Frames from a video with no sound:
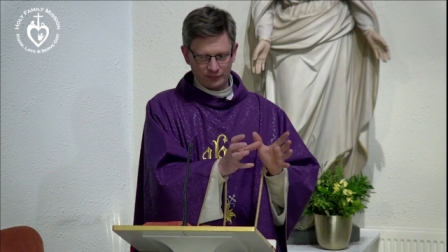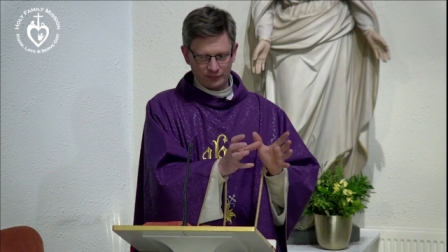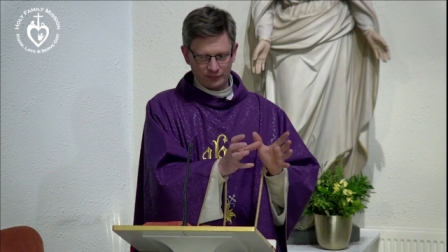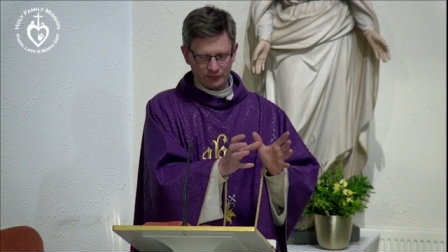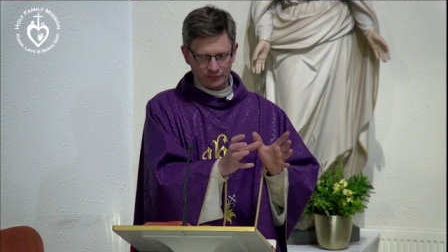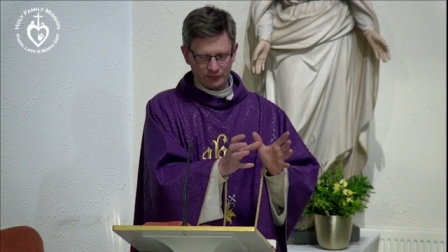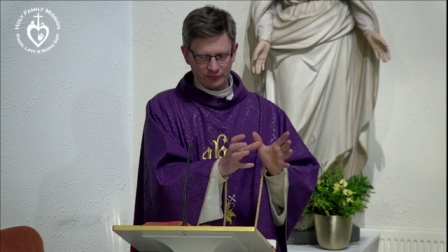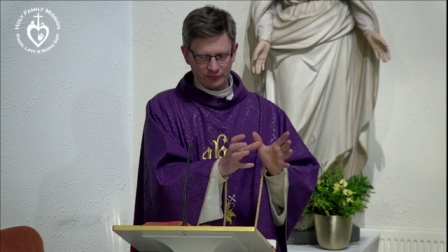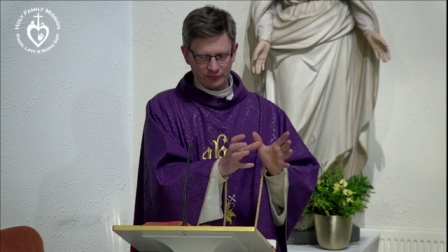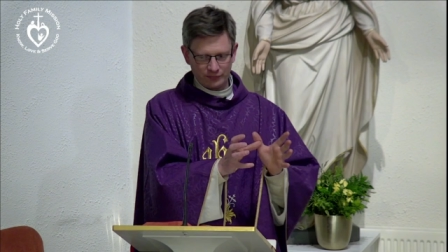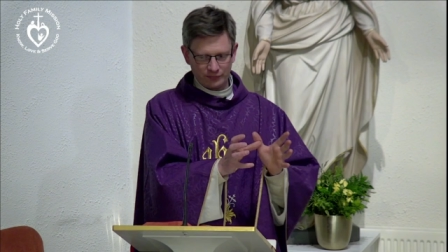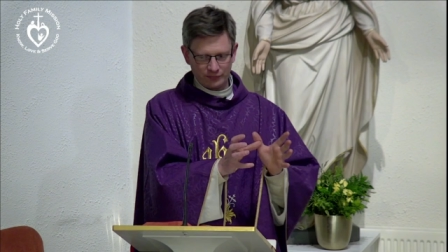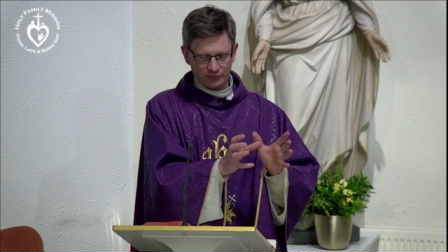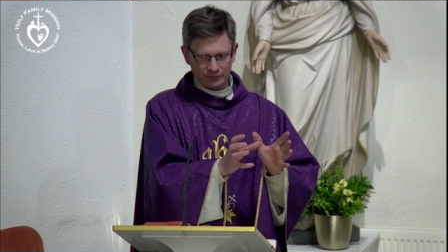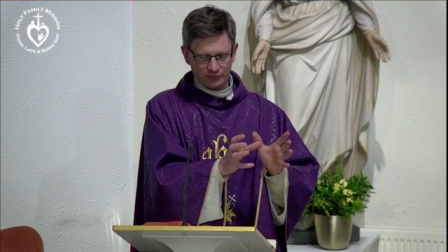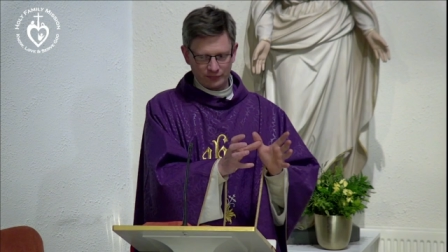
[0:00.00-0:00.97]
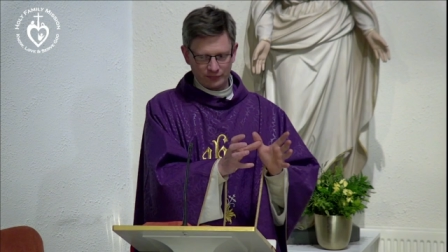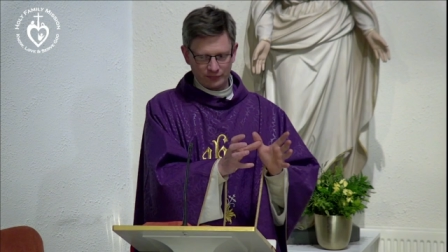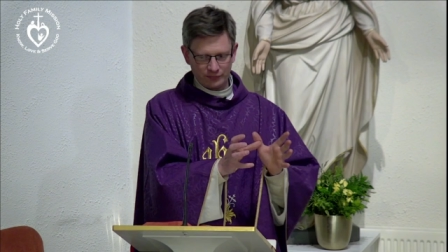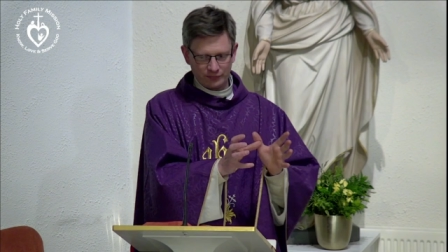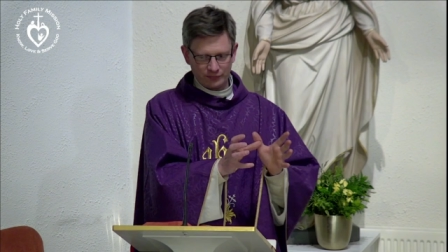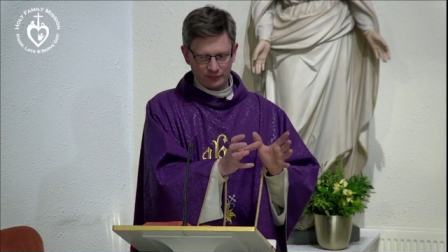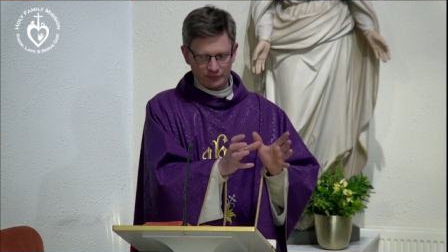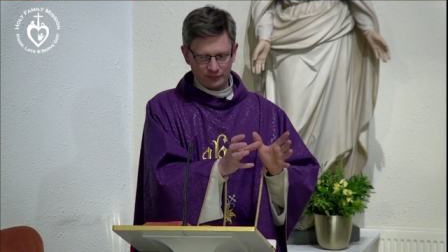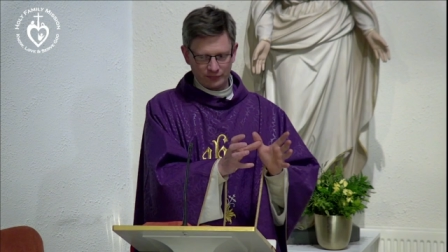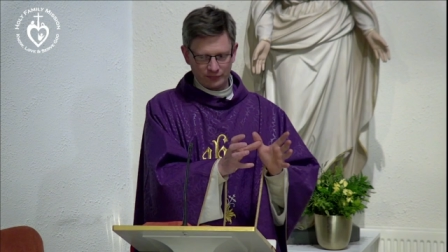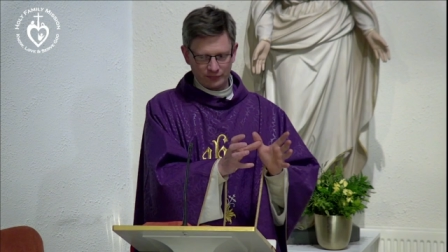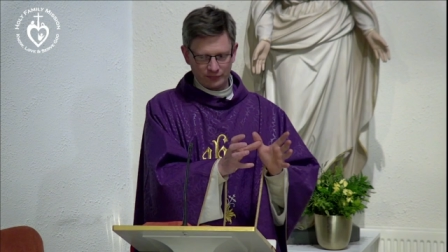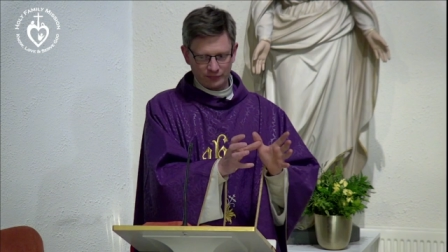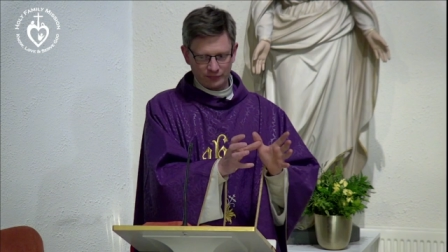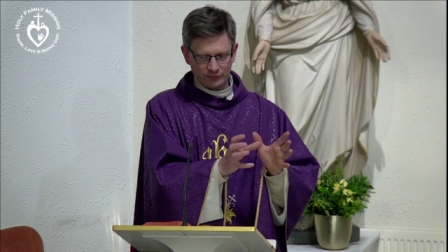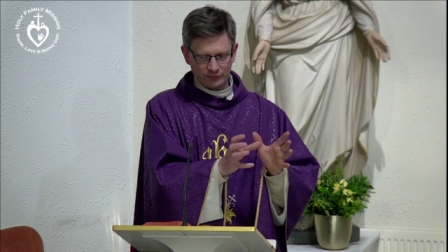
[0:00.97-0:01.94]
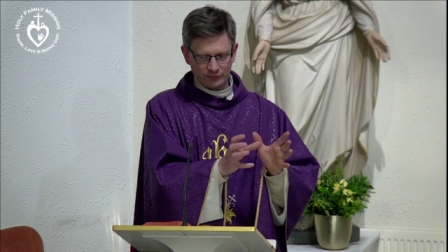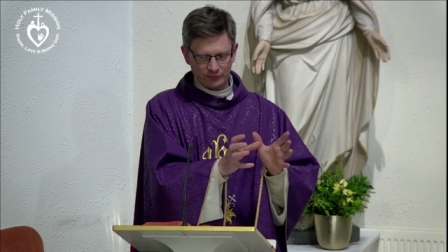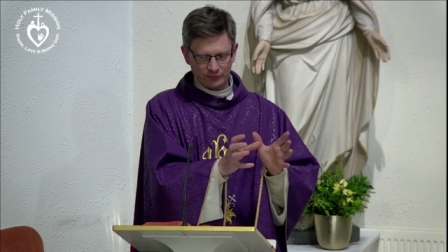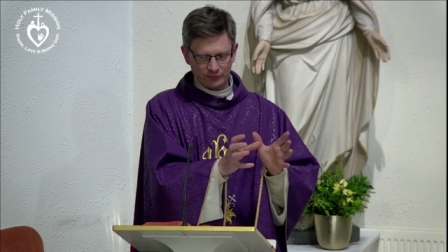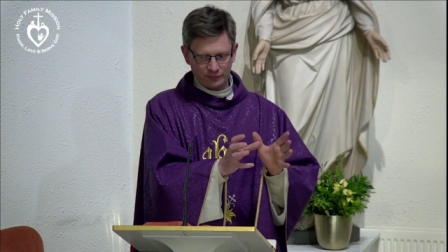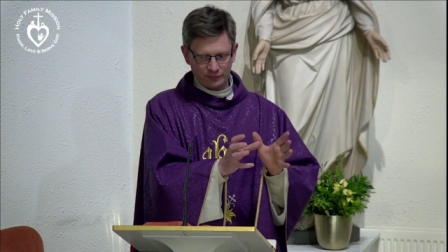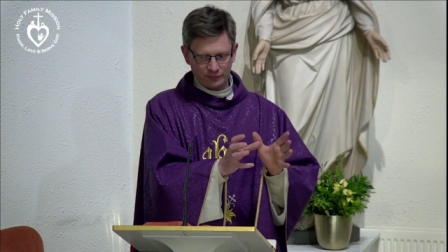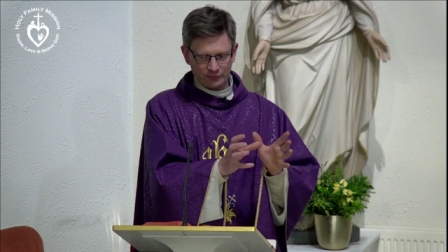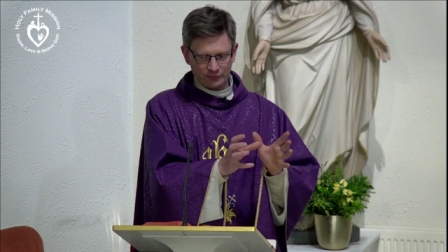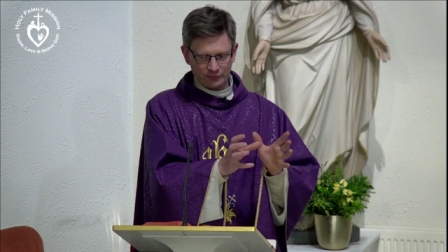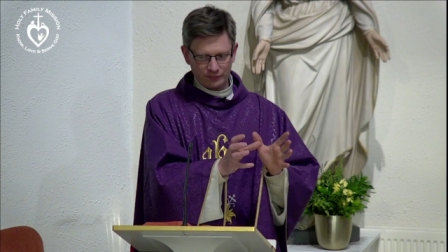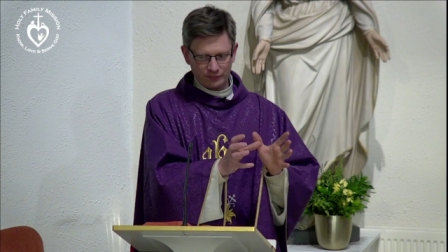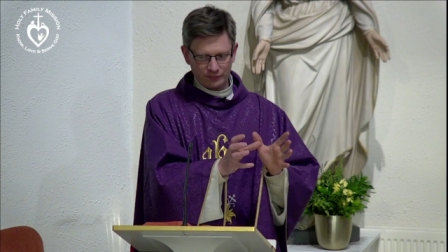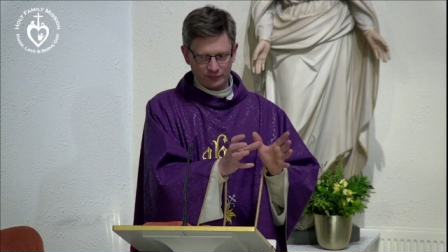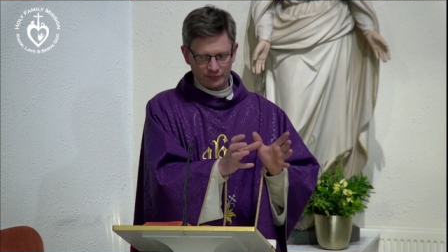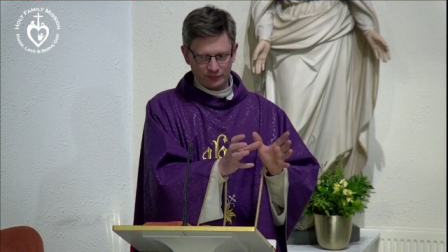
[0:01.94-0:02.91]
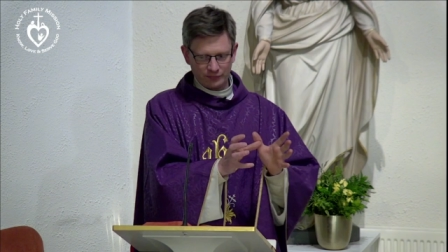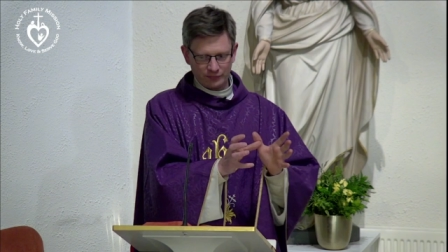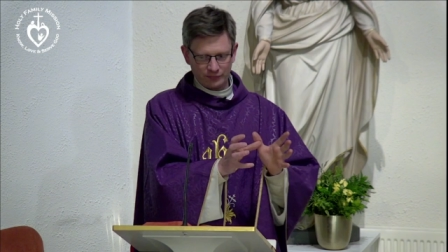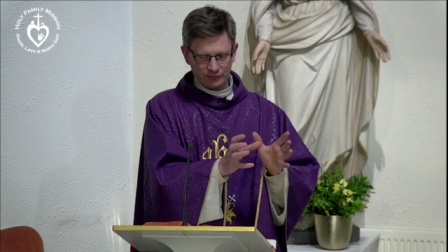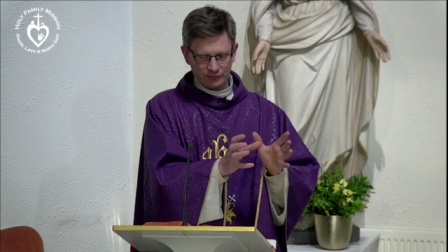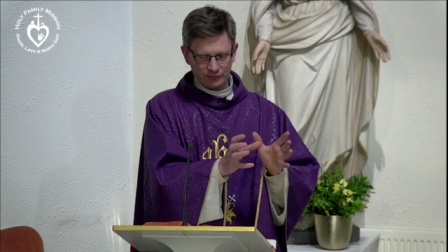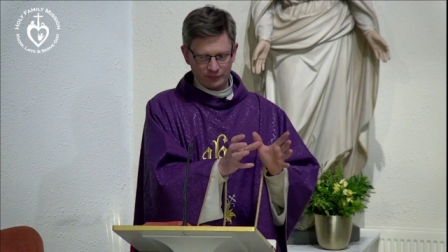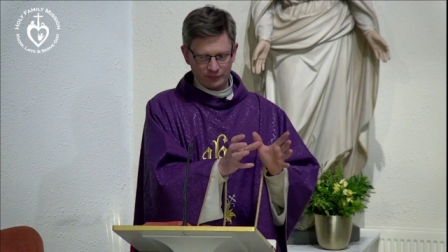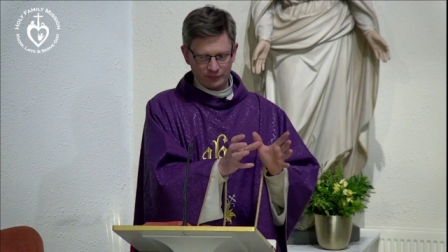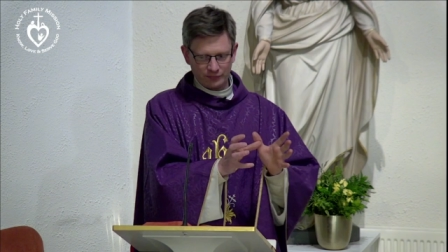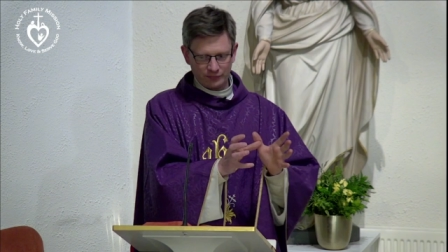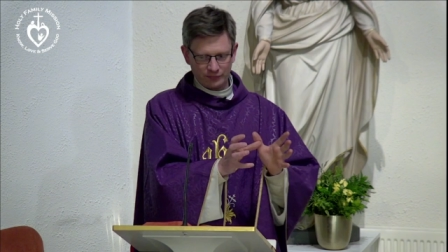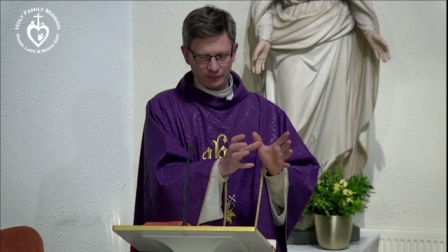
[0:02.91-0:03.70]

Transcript: So in our readings today, we have Isaiah talking to